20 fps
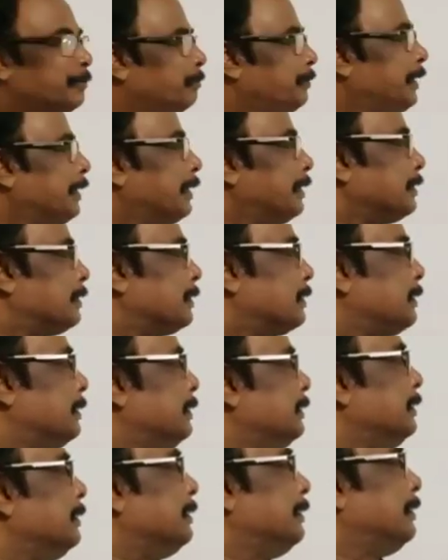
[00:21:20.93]
because
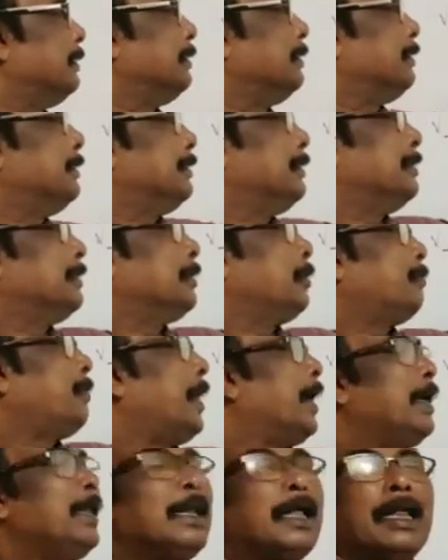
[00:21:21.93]
the
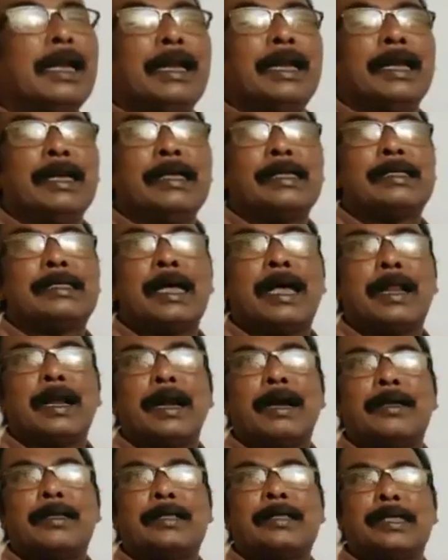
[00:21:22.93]
final ends are
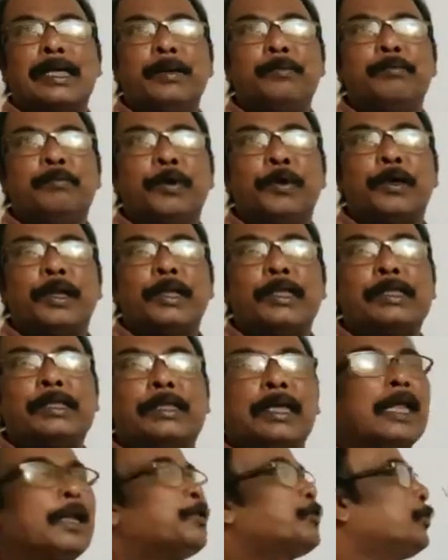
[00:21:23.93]
at same
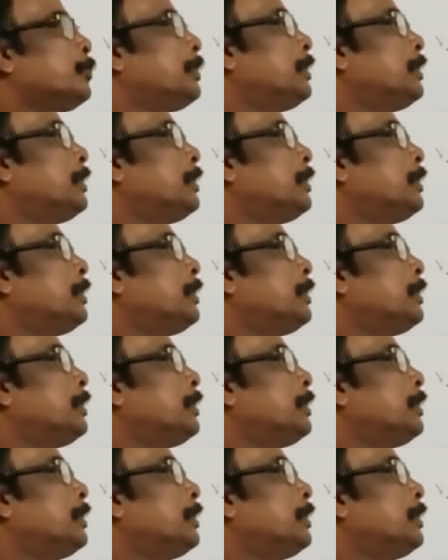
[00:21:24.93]
potential, so